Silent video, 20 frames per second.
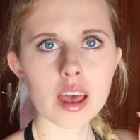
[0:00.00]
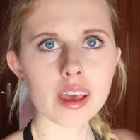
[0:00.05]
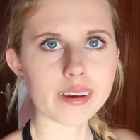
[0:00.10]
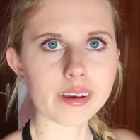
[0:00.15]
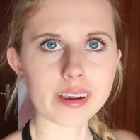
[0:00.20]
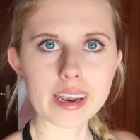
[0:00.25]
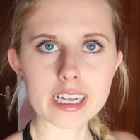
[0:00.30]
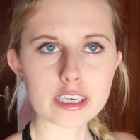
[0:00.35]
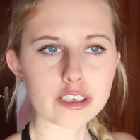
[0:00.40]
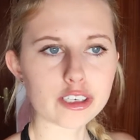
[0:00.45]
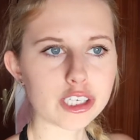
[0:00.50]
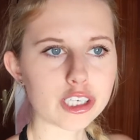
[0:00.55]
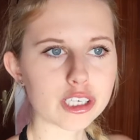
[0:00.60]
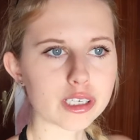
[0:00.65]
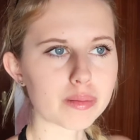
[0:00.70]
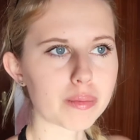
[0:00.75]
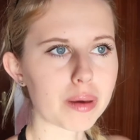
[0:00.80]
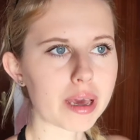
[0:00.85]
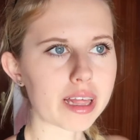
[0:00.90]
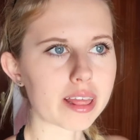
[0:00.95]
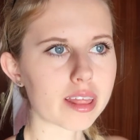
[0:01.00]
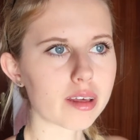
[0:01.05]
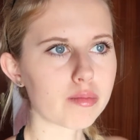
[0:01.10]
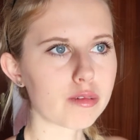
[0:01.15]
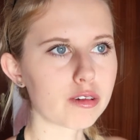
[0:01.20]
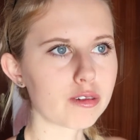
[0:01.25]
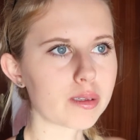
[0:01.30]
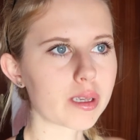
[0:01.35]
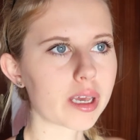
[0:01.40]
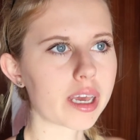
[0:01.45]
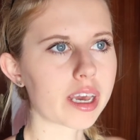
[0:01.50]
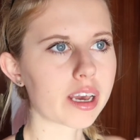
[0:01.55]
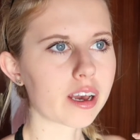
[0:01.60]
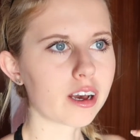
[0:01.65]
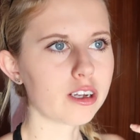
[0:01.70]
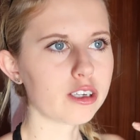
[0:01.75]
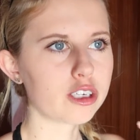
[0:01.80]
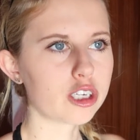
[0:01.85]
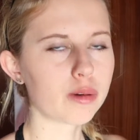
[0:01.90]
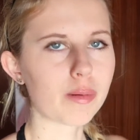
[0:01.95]
you literally just make them using
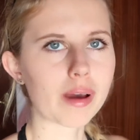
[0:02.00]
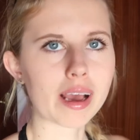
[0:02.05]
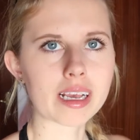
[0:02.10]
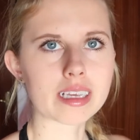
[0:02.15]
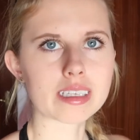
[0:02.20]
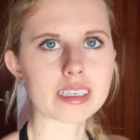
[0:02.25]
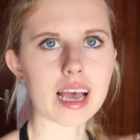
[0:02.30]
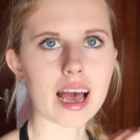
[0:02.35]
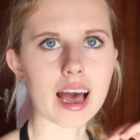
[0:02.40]
two eggs